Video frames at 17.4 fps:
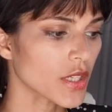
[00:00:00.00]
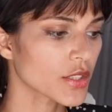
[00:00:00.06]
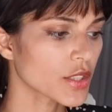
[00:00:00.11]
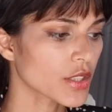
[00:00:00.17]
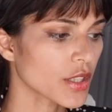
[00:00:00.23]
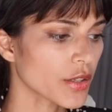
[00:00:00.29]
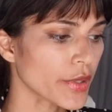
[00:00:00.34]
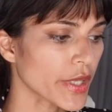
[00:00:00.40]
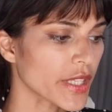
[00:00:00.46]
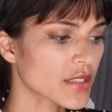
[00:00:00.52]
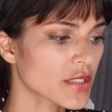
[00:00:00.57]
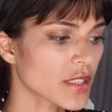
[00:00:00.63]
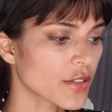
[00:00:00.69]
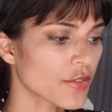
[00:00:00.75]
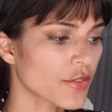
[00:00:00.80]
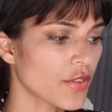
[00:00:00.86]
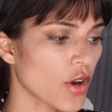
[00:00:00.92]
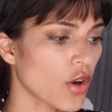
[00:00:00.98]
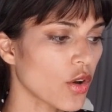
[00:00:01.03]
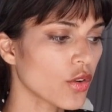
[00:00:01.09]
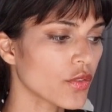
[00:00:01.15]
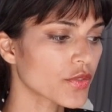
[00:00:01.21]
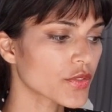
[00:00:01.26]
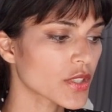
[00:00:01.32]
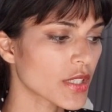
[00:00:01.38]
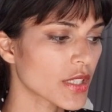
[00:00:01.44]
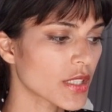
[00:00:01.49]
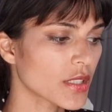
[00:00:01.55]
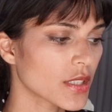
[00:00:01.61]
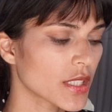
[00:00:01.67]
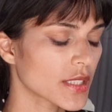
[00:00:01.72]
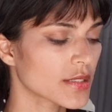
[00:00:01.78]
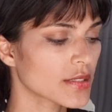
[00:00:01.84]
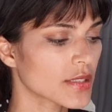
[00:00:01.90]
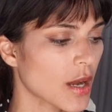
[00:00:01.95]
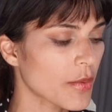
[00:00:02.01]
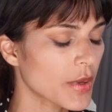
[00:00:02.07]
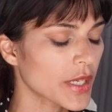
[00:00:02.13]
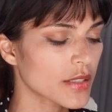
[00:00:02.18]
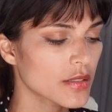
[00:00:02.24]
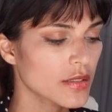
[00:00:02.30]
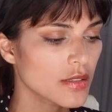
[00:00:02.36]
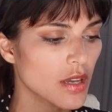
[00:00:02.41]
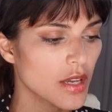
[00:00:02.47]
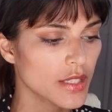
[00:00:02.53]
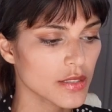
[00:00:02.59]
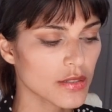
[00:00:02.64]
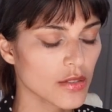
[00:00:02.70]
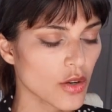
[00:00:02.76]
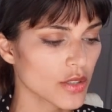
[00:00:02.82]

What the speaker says: You know, it's involved in, it's